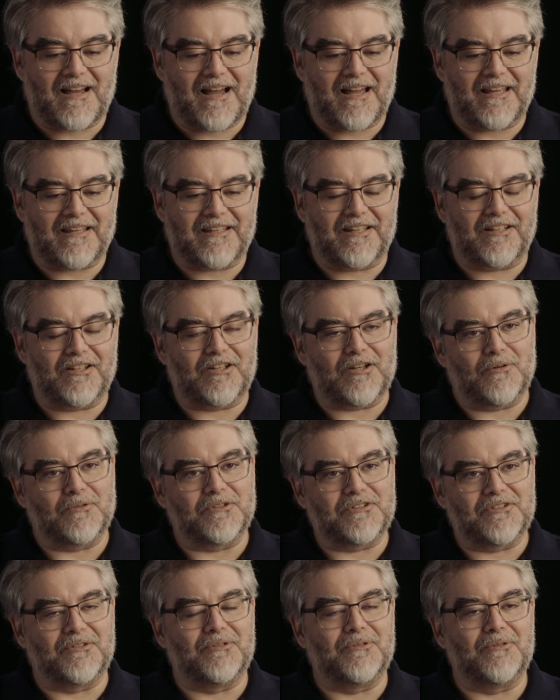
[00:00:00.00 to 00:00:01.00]
I can go
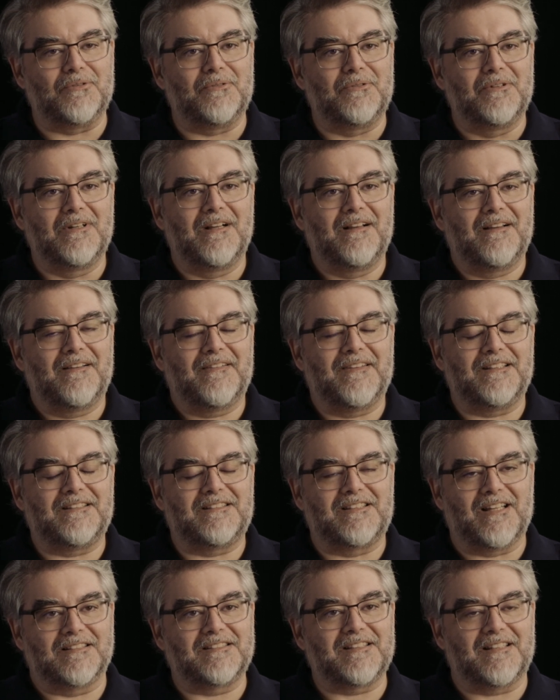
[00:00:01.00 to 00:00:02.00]
to
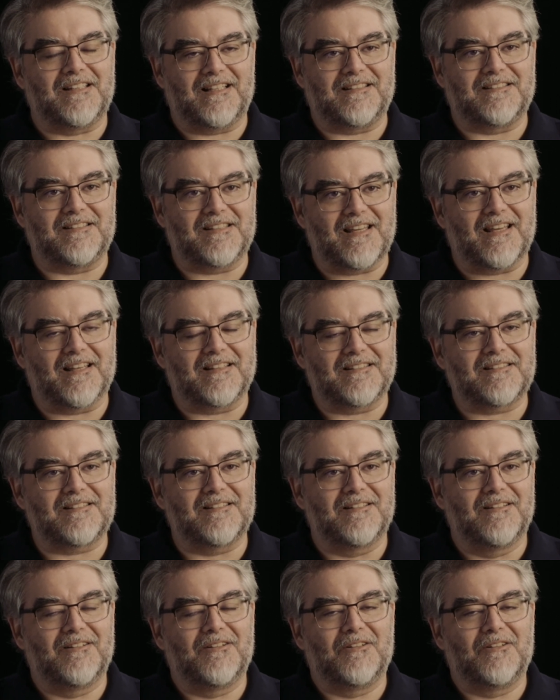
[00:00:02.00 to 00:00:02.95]
that doesn't exist,